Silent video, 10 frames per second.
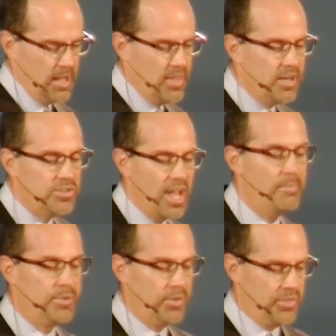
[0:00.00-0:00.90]
And then in
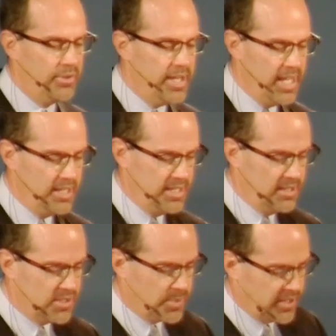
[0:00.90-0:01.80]
chapter 3, he
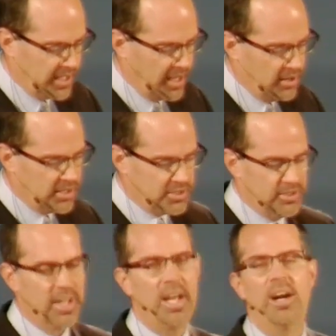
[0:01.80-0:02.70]
deals with the character
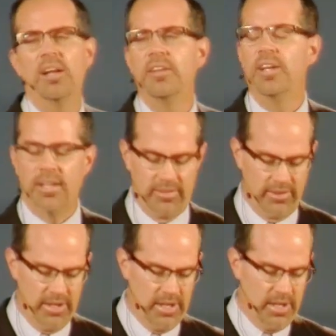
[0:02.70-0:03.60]
and the
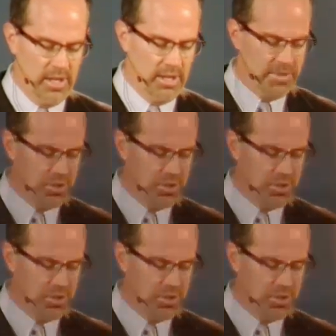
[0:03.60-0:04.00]
conduct of